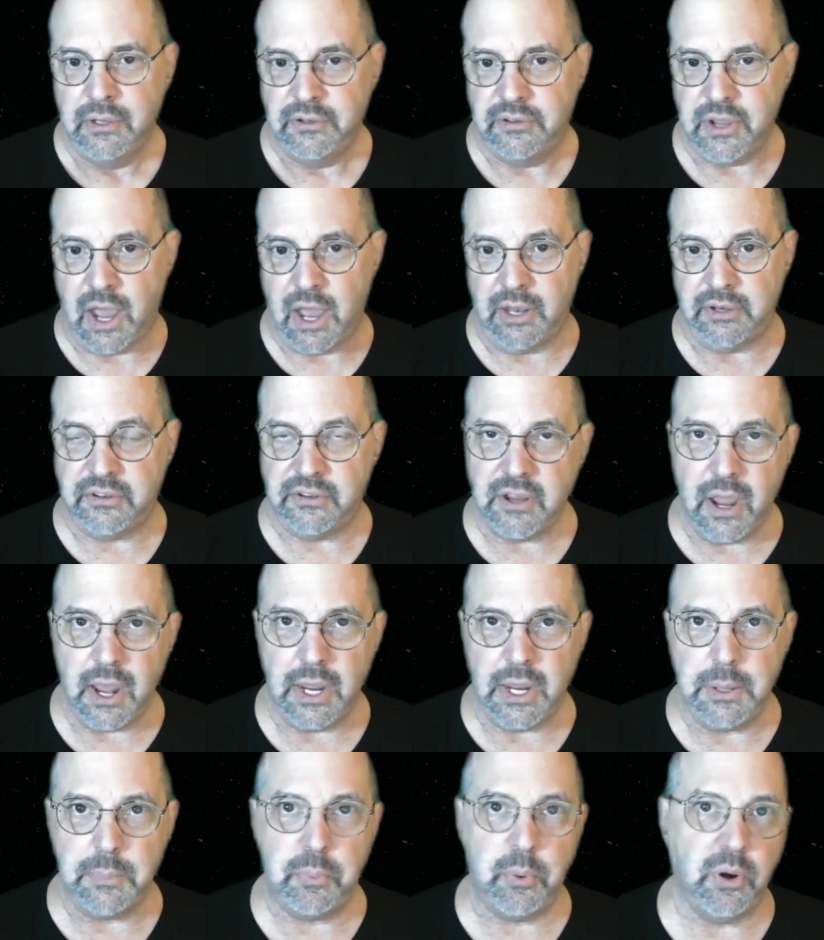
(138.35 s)
dot
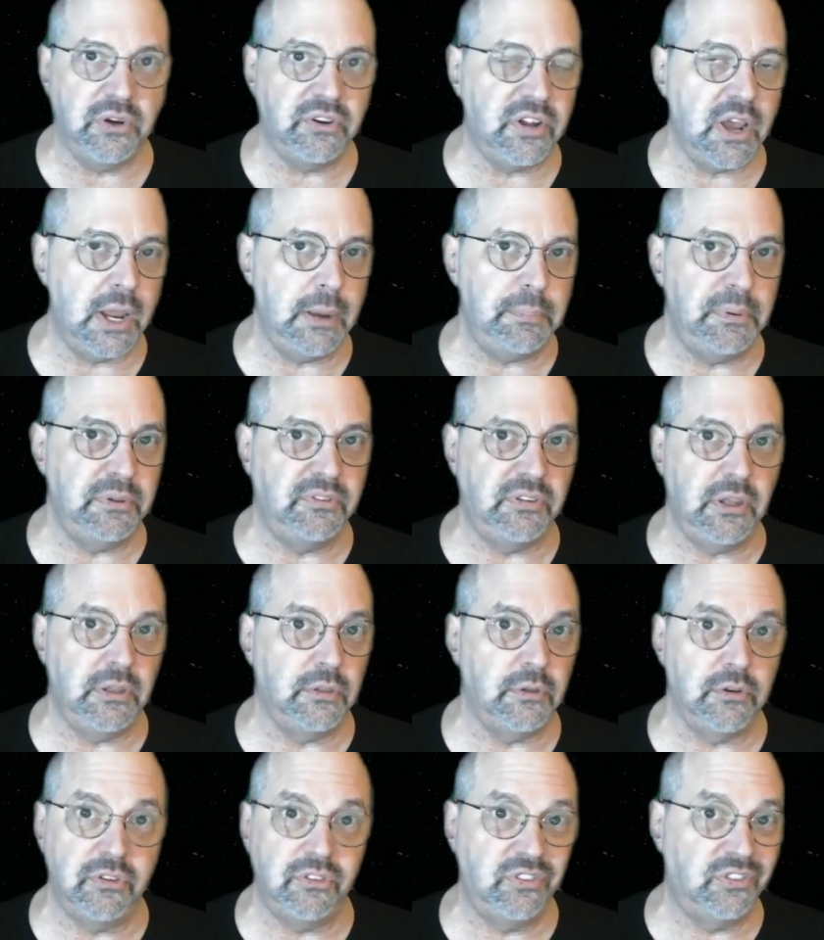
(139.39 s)
type where type is
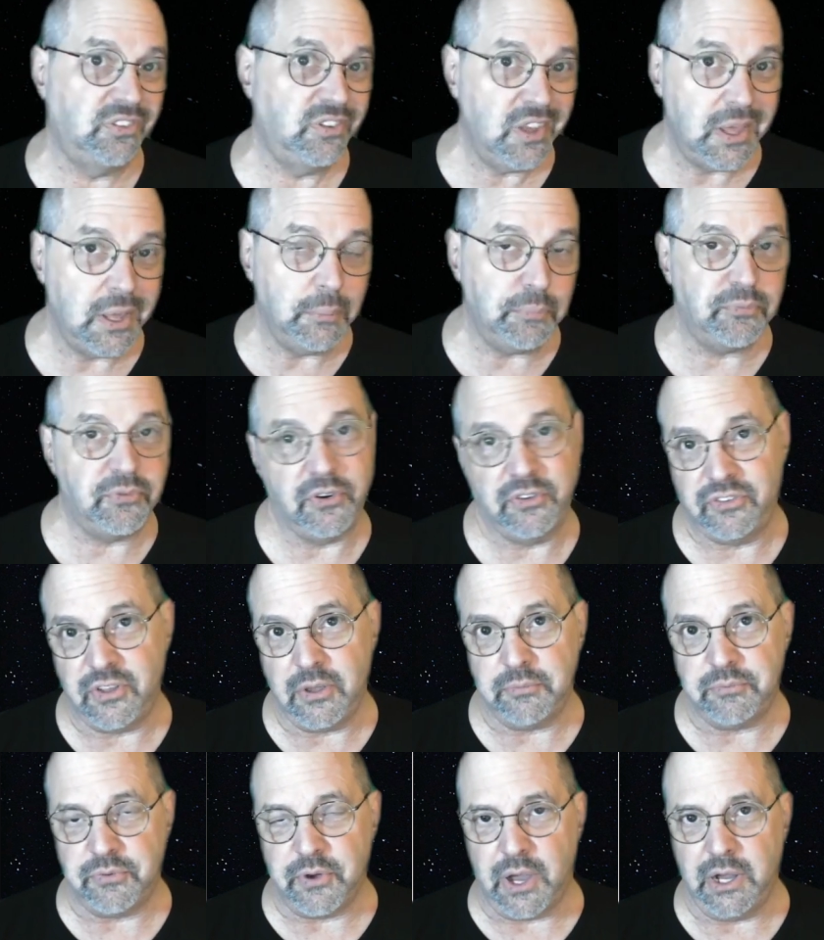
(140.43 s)
either zip for
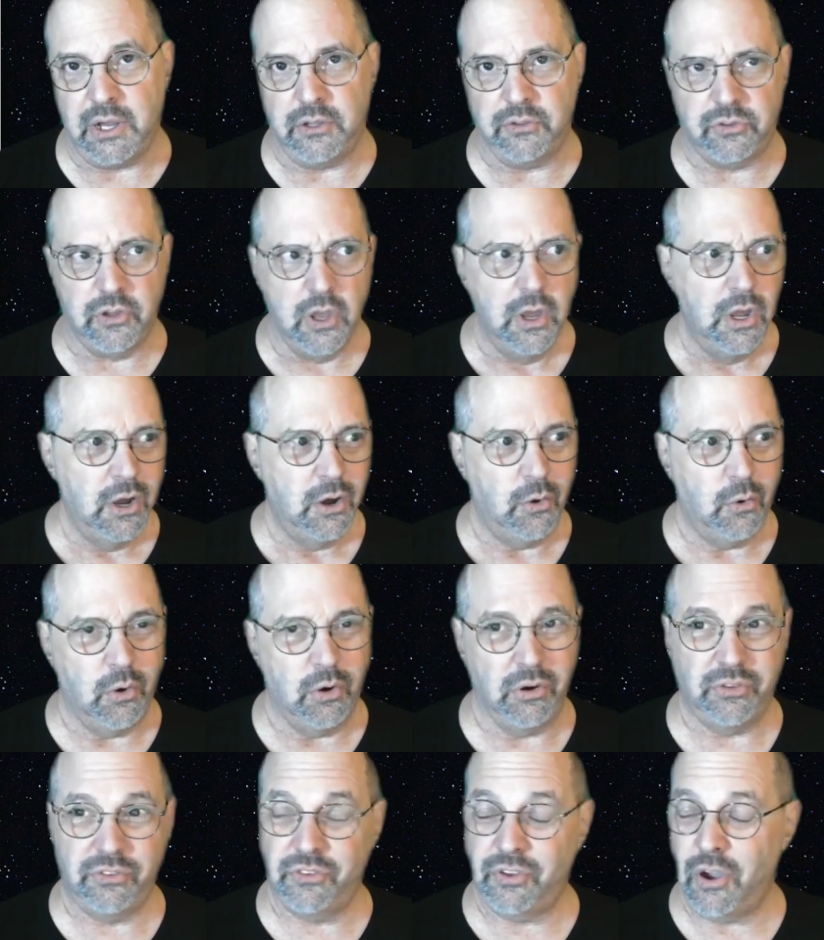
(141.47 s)
zip files
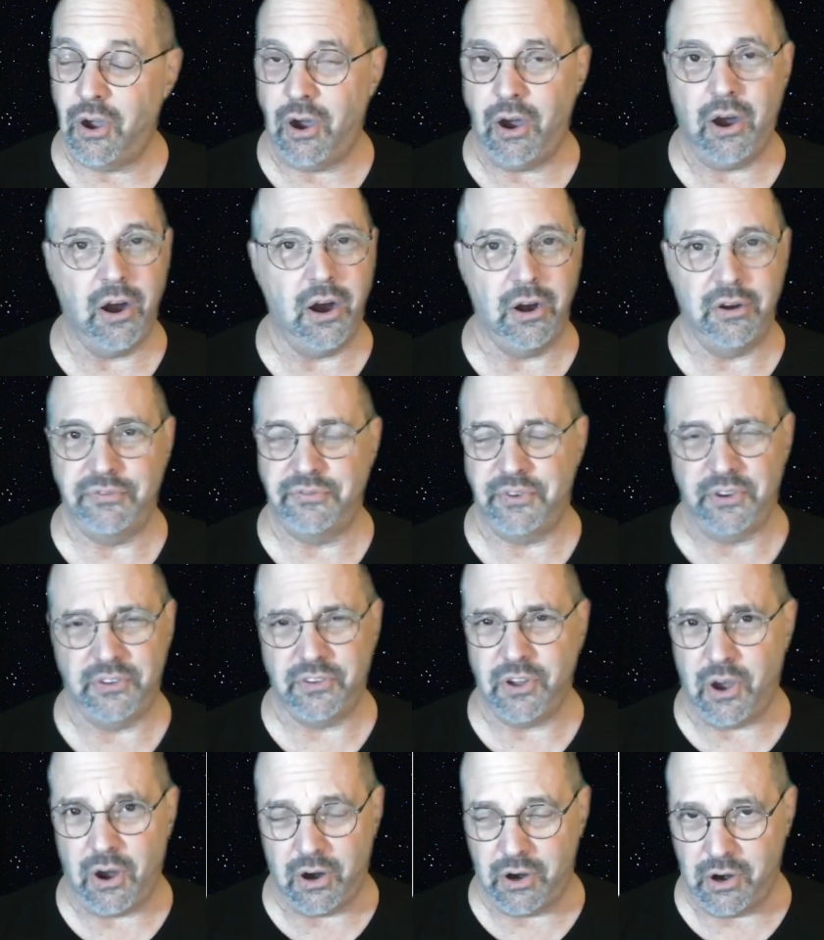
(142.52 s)
or tar for
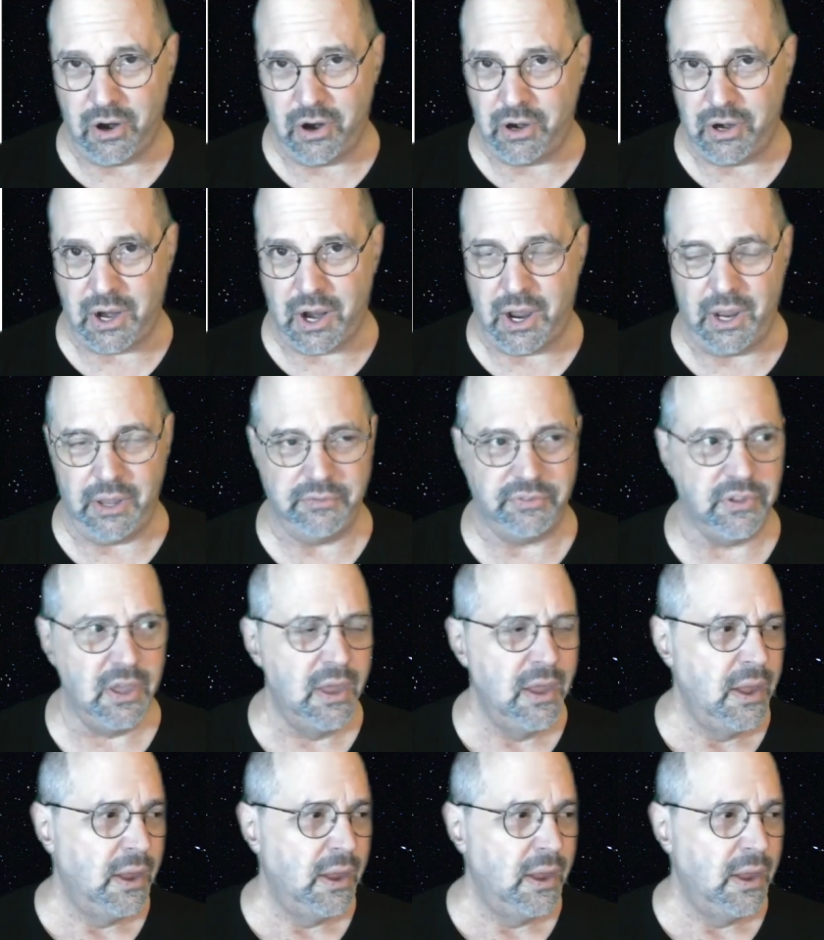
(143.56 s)
tar archives.